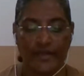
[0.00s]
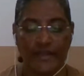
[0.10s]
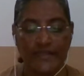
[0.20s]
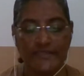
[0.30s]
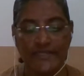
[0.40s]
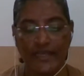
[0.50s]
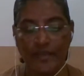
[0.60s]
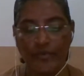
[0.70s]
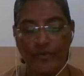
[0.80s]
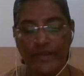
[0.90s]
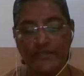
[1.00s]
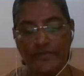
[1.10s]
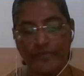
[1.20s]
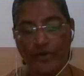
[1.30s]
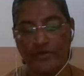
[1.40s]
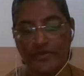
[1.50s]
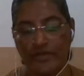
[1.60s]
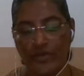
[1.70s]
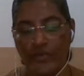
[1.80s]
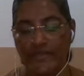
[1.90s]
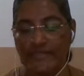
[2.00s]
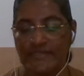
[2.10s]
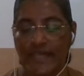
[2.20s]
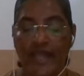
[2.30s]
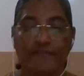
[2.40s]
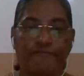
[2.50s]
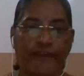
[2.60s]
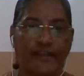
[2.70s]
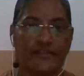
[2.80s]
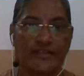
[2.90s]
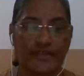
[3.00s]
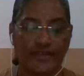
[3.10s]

Let us take a moment to ponder over the sad fact